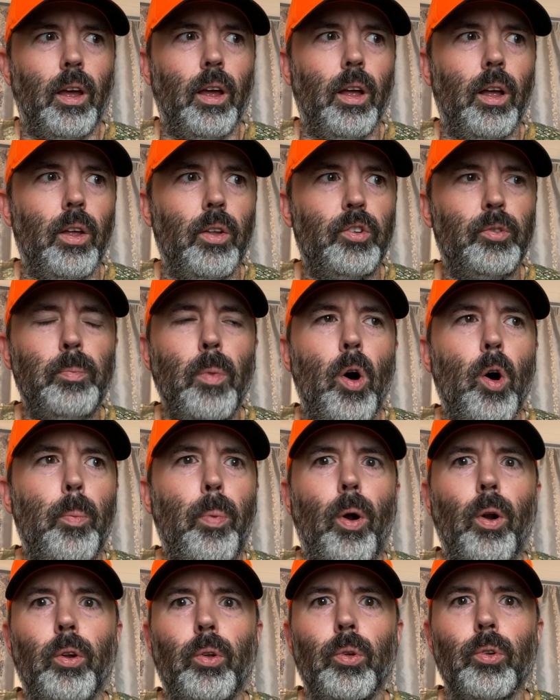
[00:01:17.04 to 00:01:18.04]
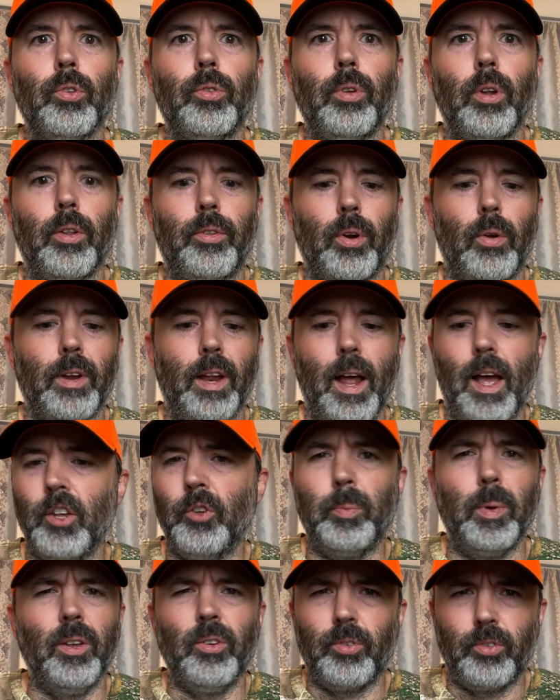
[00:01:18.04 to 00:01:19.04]
small particles thrown at high
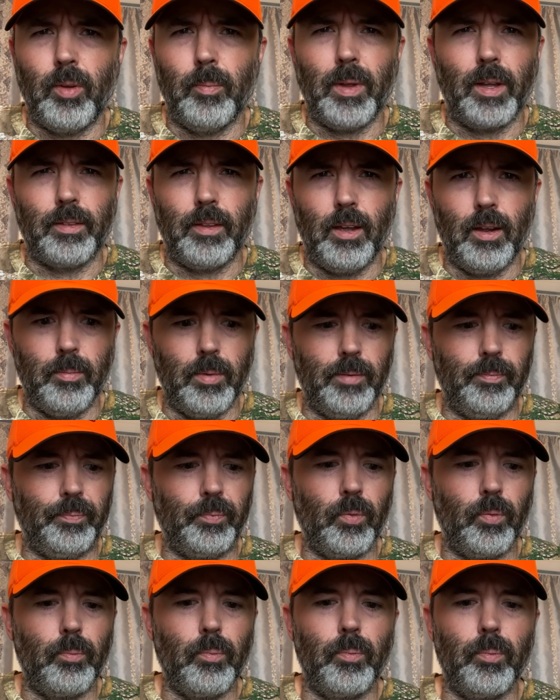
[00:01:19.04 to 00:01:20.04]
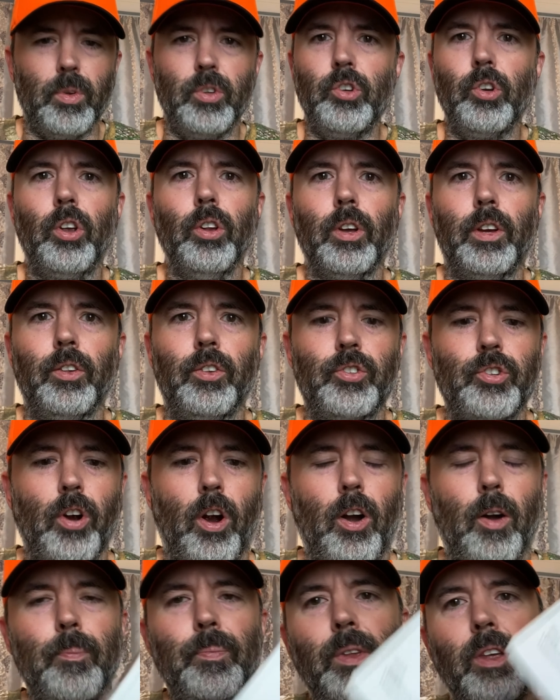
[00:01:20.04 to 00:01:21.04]
speeds or something like that. But you can look at the chart.